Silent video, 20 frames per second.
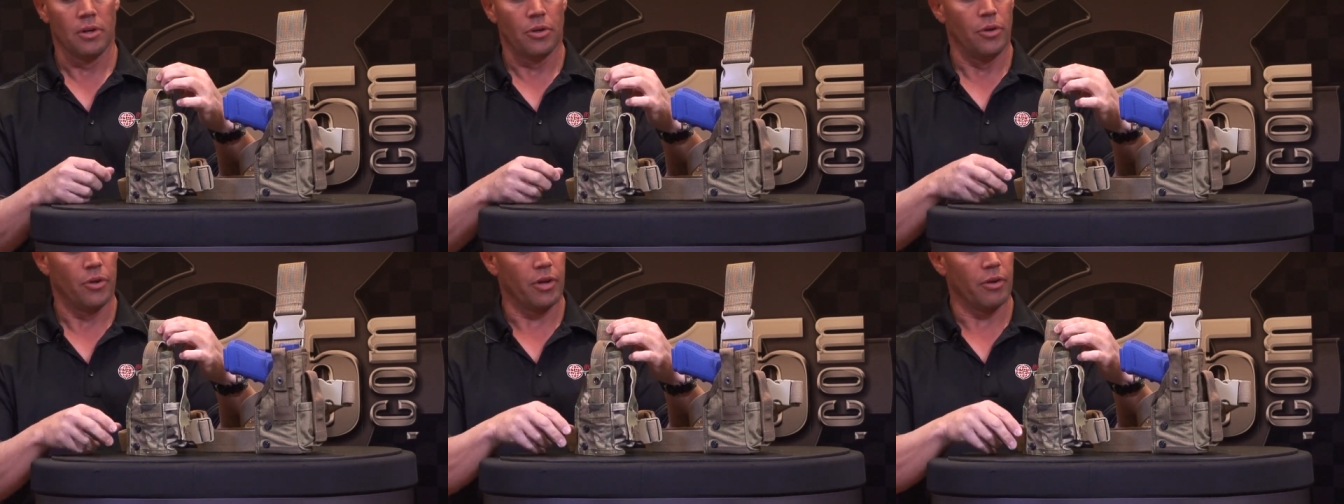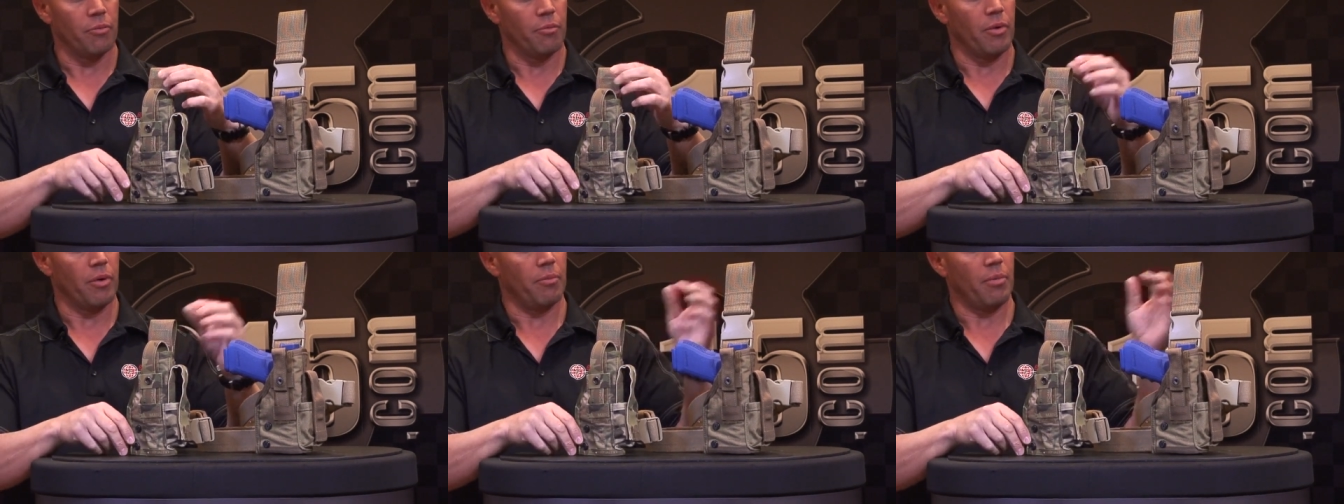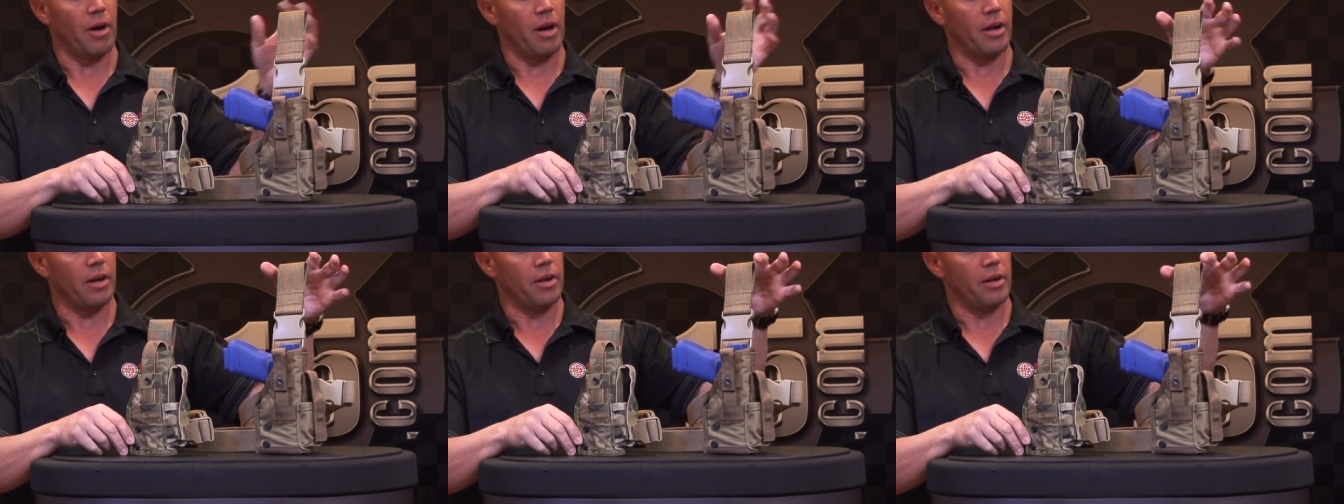You can
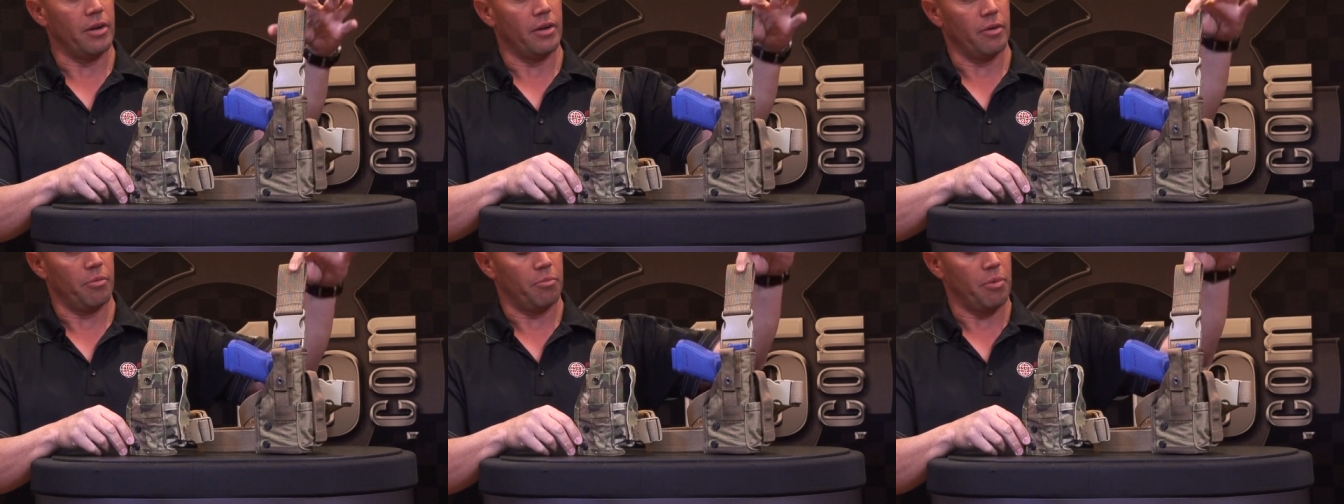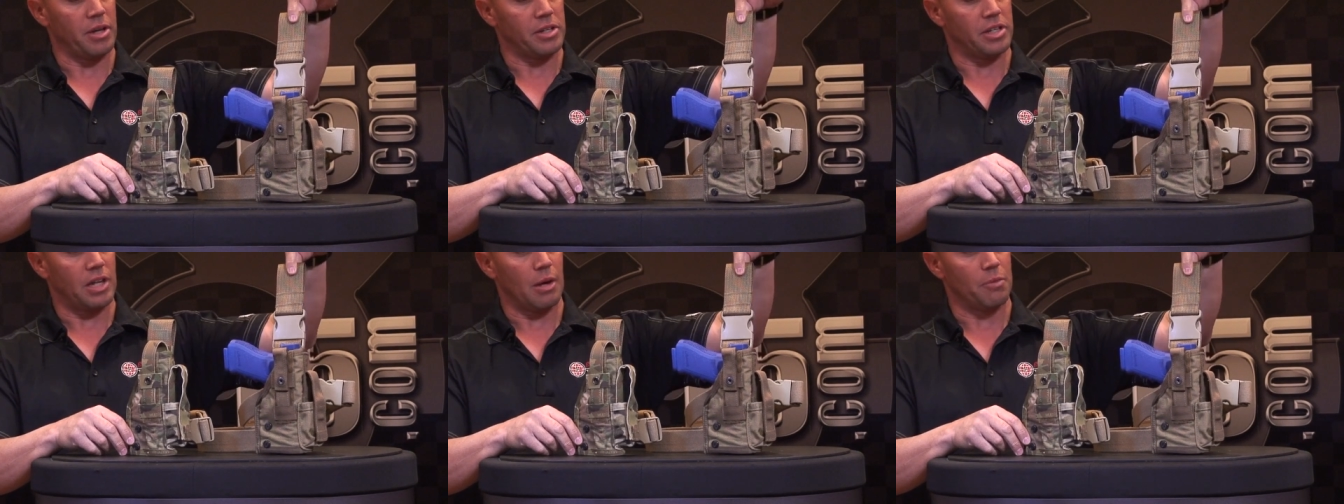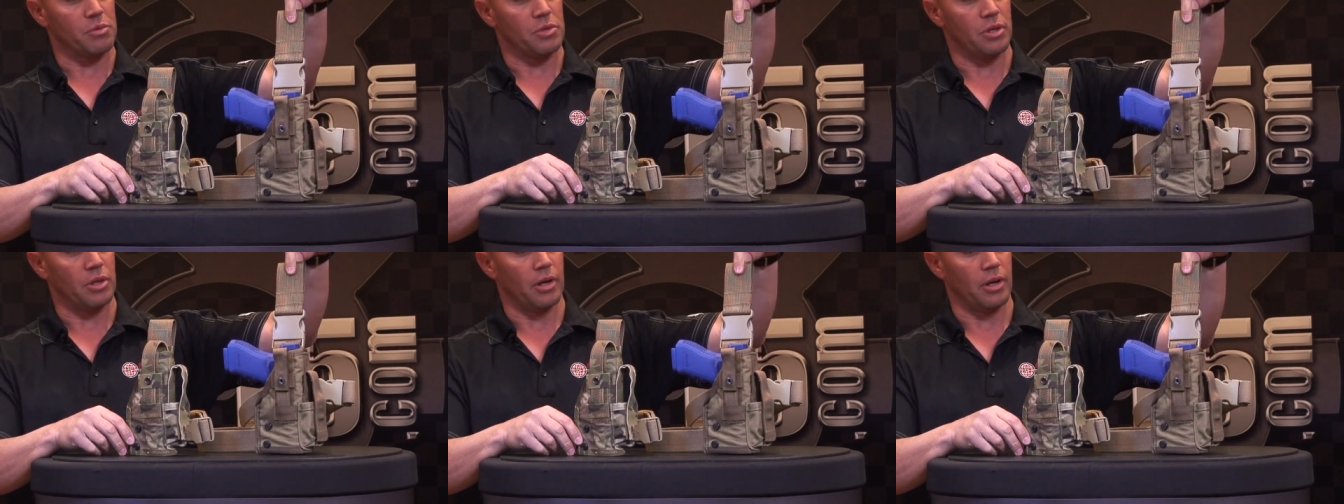provide, it basically
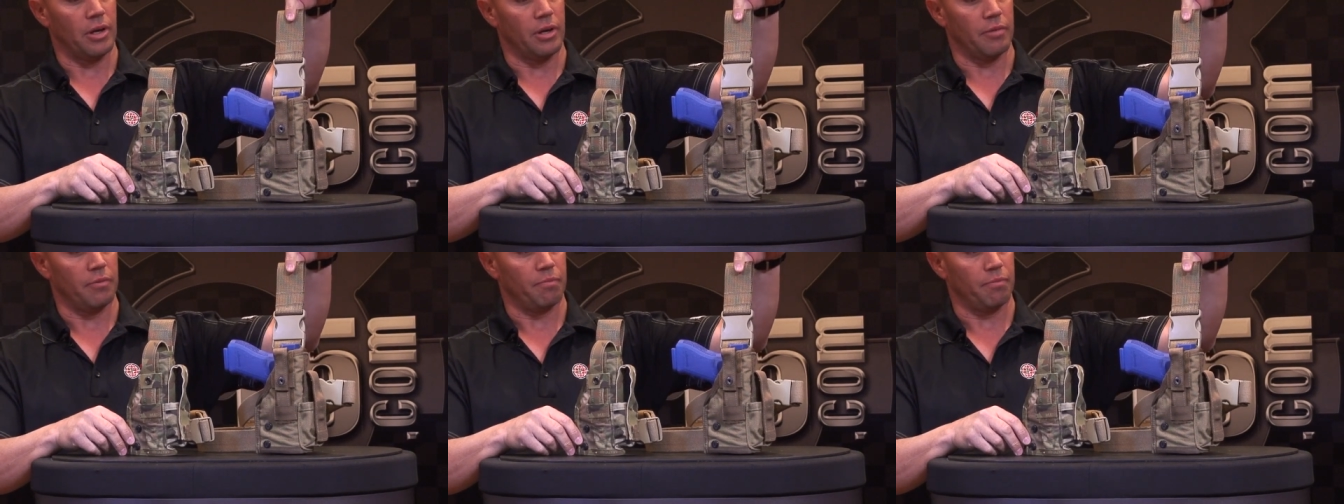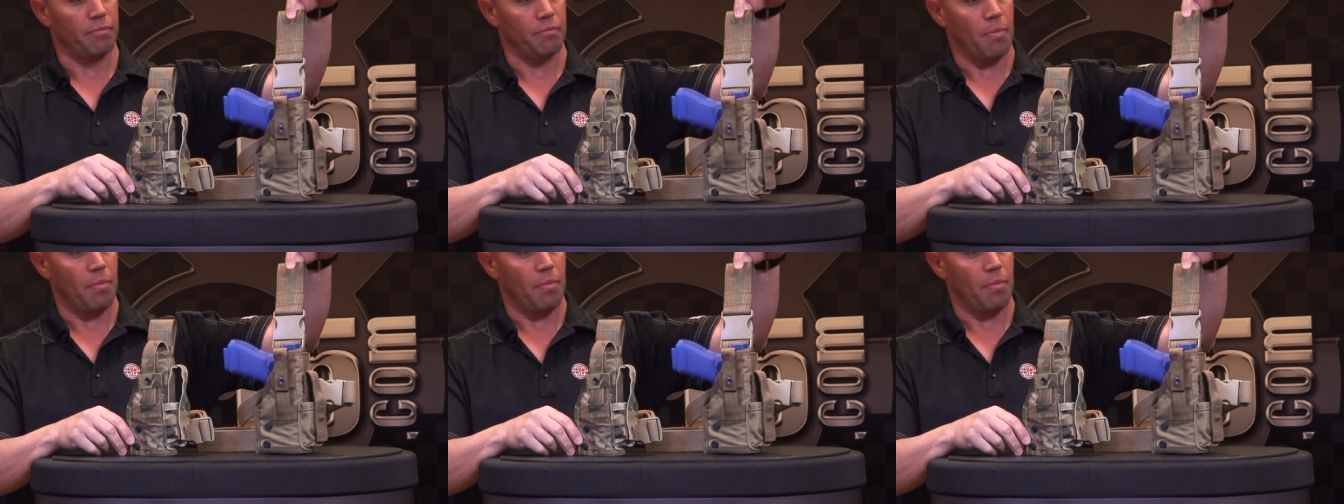comes in a